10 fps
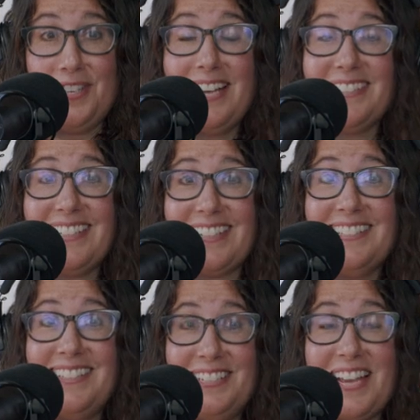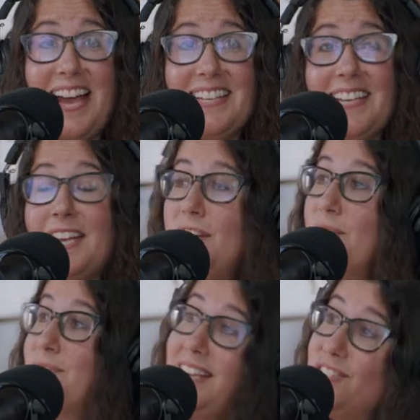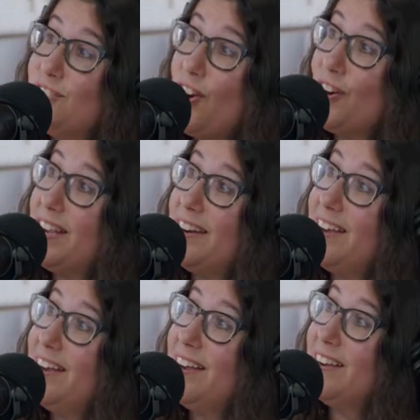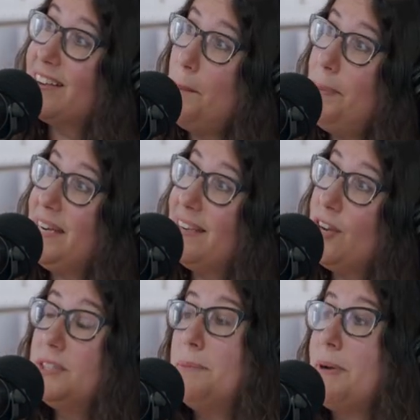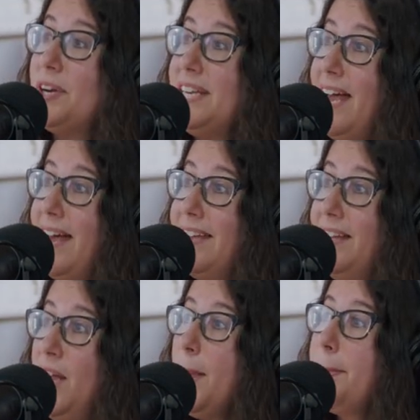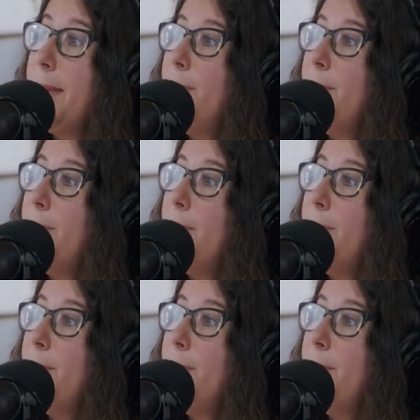yes, because these guys that I know, they started a company called American High. They